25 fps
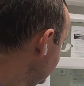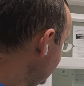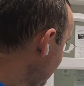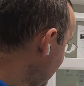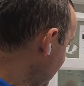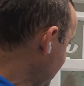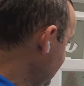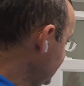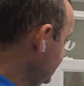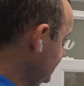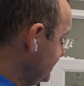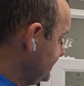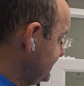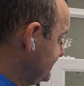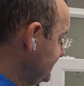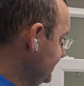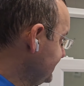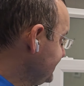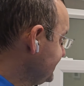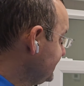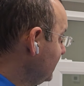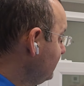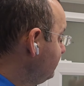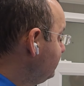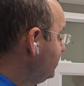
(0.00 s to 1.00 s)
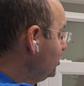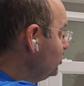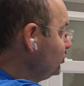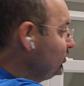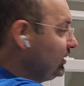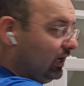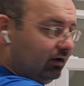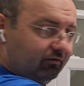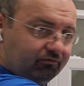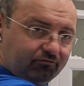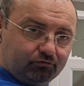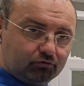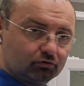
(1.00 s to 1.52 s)
And in this sample we
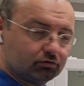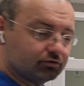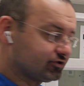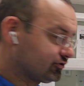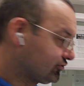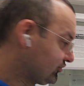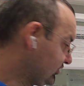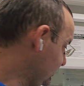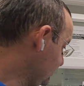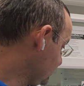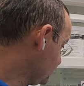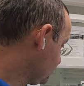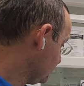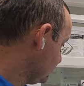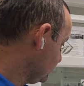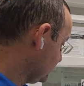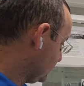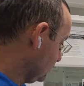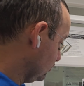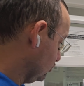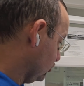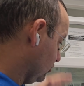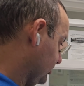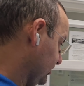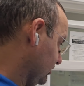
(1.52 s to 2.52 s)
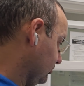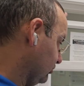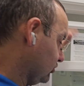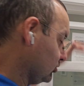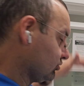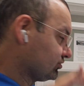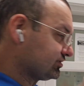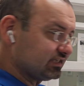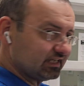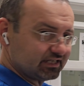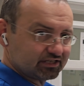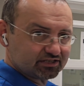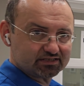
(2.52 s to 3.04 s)
have full screen, so you can open both
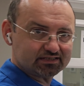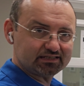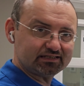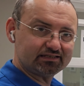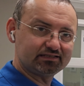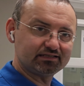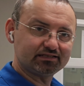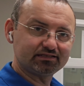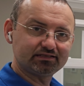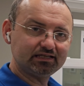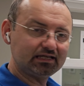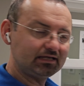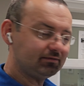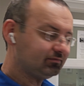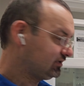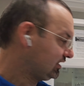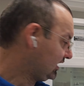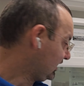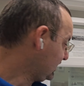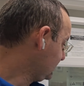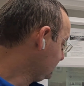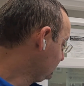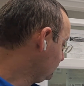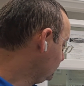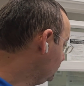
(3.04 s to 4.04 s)
sashes at the same time